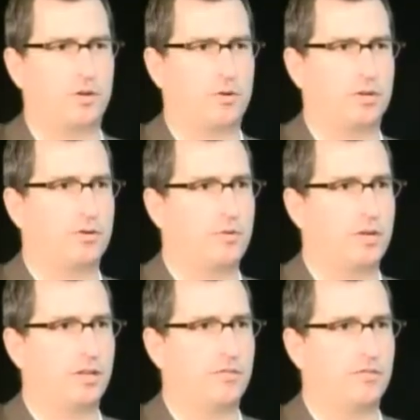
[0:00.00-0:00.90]
Awards are
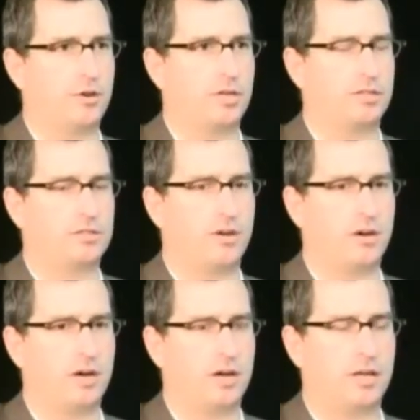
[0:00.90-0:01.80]
really focused
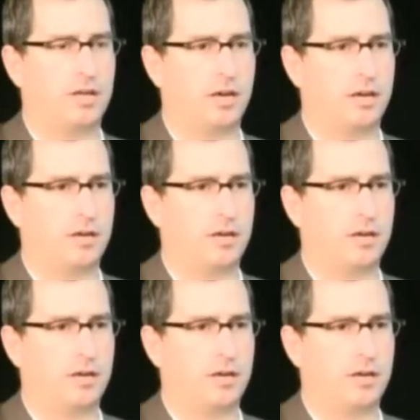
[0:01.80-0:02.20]
on